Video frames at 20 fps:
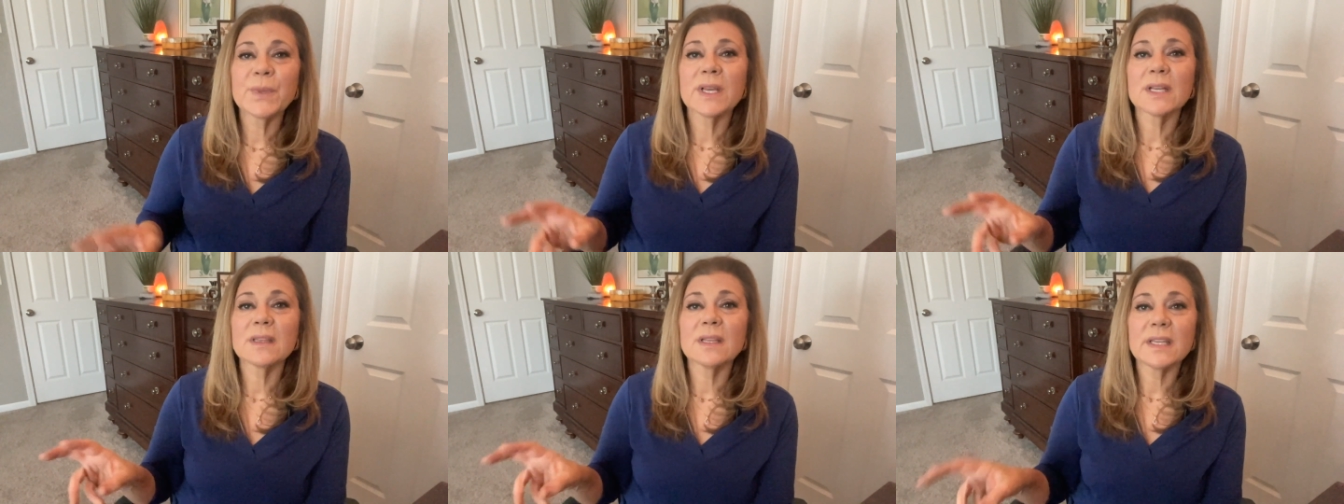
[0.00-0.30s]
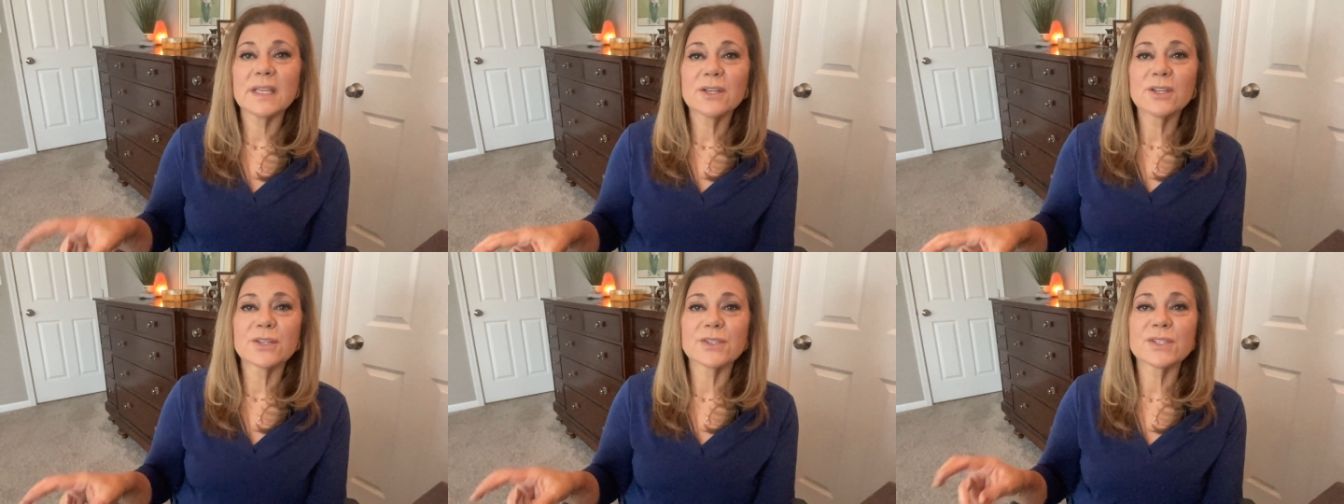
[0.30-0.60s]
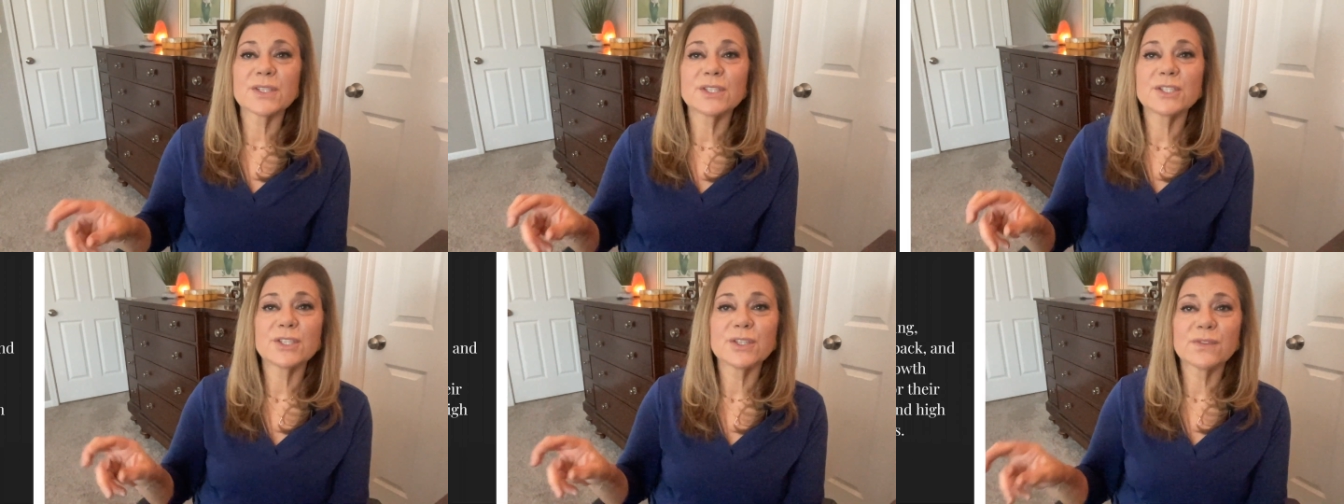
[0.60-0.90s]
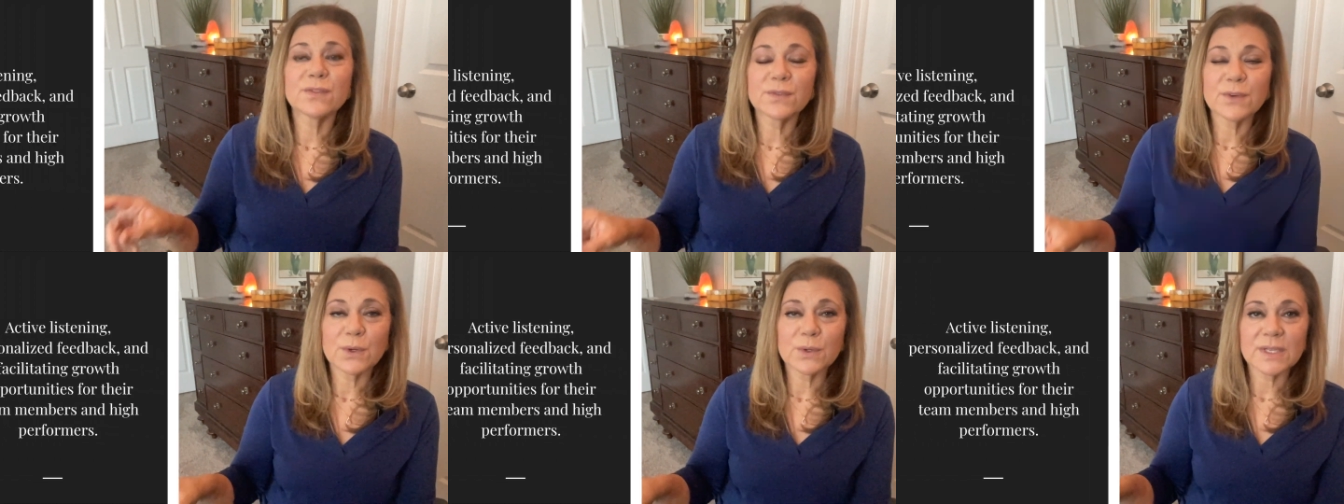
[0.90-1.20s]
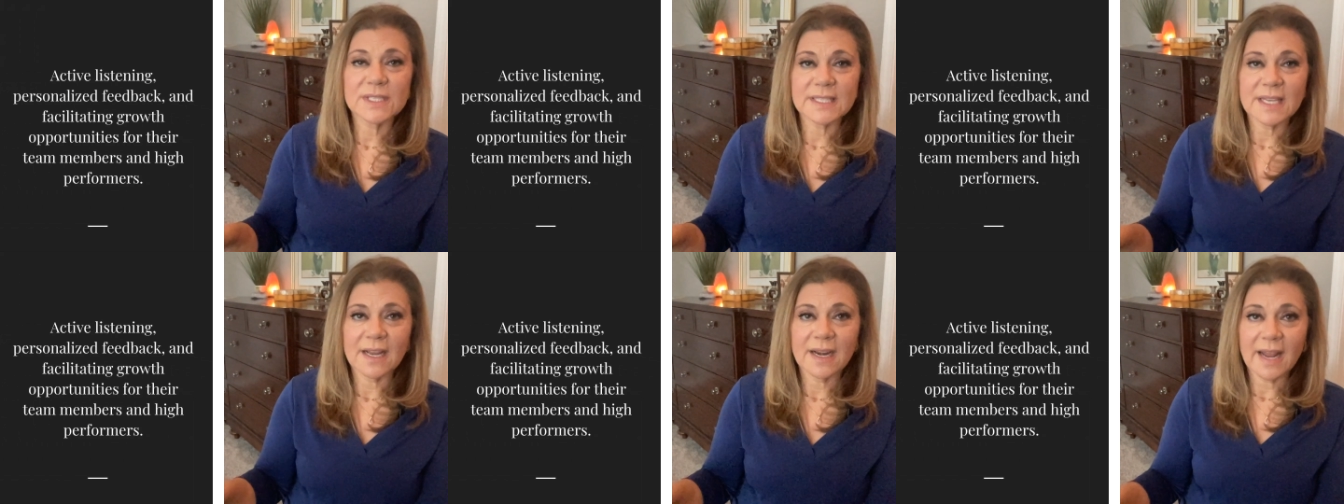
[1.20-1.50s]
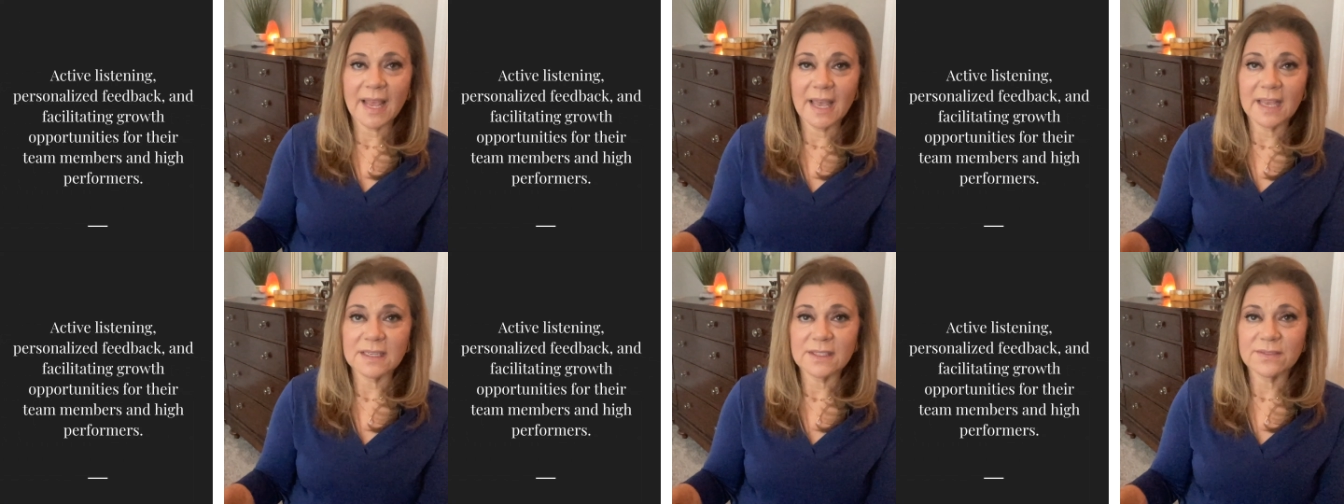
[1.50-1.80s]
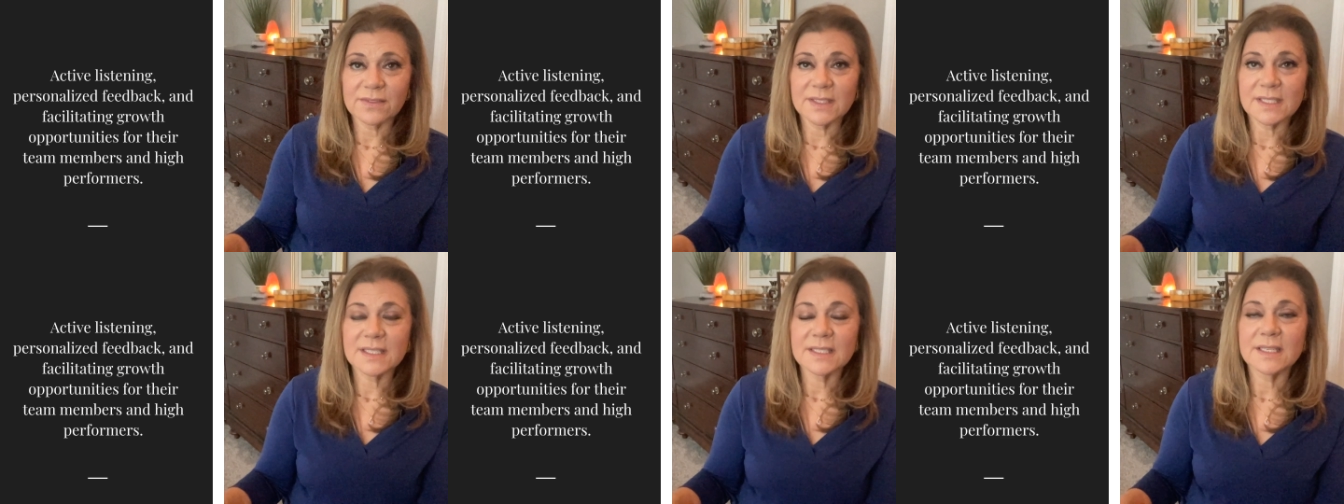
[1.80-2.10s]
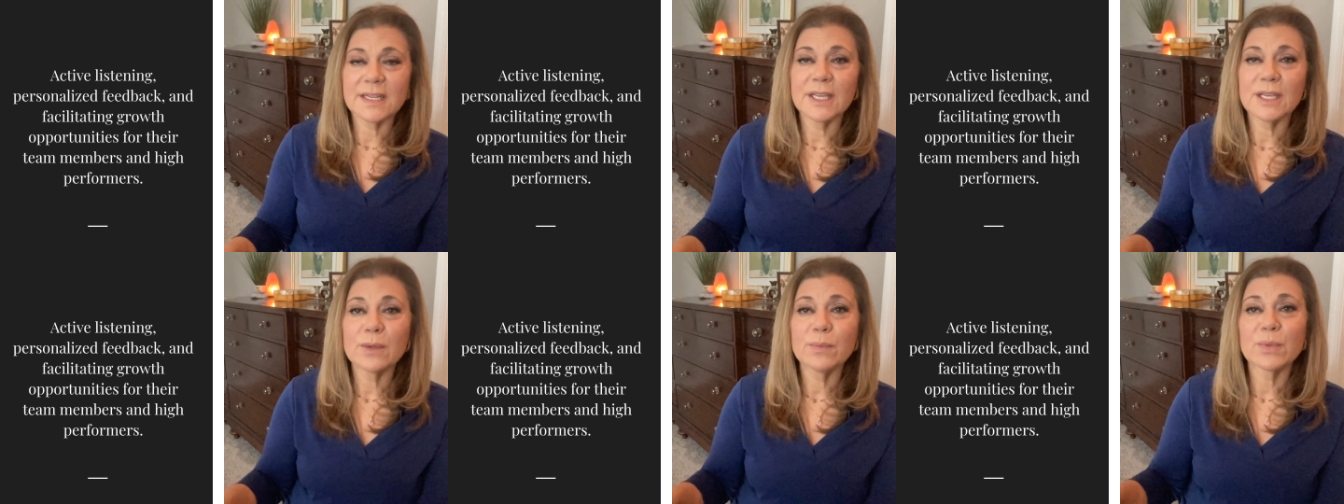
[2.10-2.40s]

Leaders should focus on active listening,